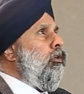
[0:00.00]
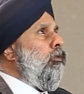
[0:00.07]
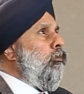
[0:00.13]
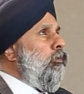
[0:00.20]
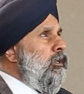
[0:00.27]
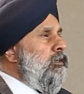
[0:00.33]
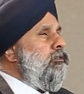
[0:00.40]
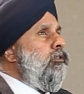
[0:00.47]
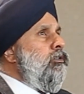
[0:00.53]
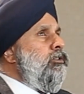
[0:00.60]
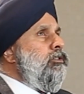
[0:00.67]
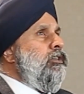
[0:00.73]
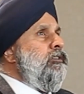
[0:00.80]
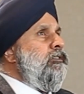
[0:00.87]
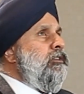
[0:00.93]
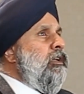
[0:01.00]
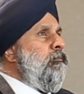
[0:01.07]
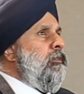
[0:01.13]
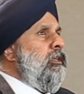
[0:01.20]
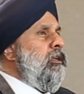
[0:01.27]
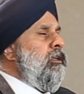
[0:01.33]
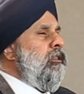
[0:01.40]
Research is
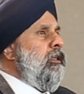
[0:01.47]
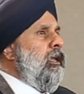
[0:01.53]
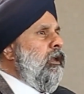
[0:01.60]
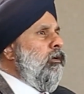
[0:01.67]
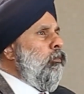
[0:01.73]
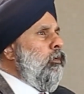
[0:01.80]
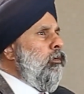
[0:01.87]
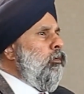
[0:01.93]
something that we